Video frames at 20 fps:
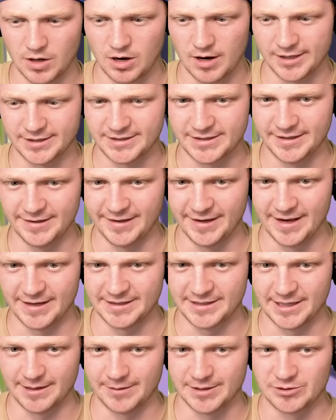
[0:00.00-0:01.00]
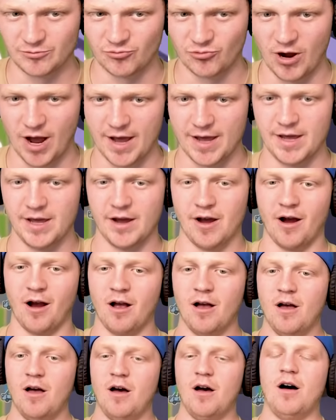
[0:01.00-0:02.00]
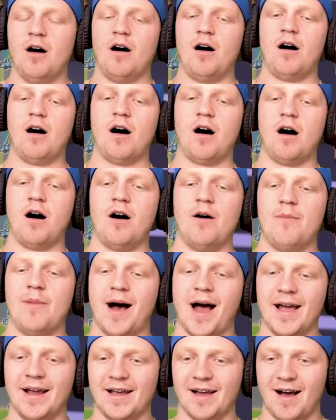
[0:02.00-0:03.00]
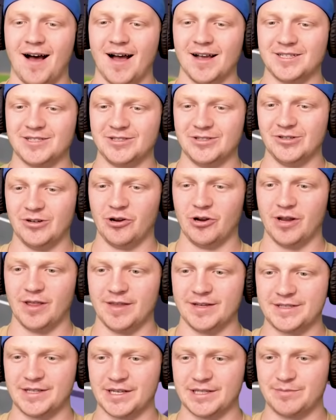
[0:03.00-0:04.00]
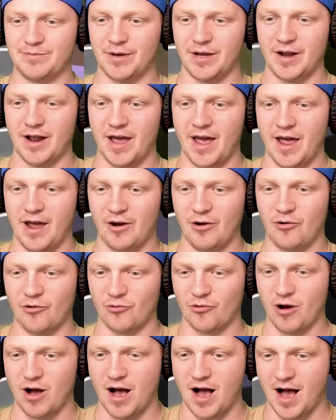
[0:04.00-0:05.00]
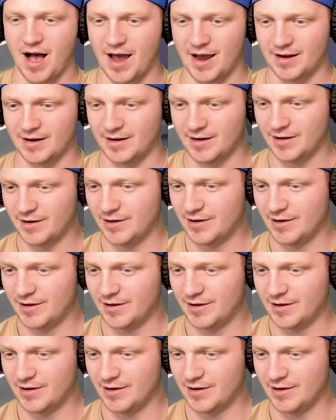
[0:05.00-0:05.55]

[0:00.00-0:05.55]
Oh, I see the ATM. It's right here. Oh my gosh, dude. This has been a grind